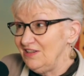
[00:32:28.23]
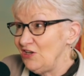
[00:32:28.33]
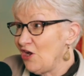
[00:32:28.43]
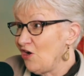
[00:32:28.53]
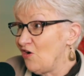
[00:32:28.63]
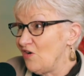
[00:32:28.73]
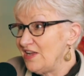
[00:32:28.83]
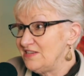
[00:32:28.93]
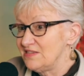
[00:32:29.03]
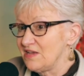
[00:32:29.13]
you know,
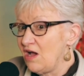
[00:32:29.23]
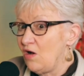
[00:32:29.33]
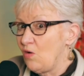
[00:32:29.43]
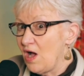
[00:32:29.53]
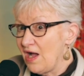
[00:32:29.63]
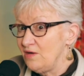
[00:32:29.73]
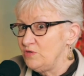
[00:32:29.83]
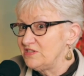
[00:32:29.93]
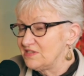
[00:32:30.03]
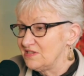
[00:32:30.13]
and so I
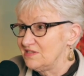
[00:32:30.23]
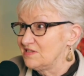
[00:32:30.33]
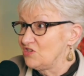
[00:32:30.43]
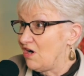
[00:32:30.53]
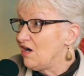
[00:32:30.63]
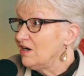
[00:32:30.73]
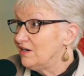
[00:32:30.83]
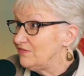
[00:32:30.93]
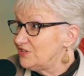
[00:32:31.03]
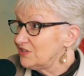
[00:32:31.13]
was
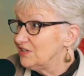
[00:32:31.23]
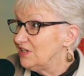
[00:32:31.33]
starved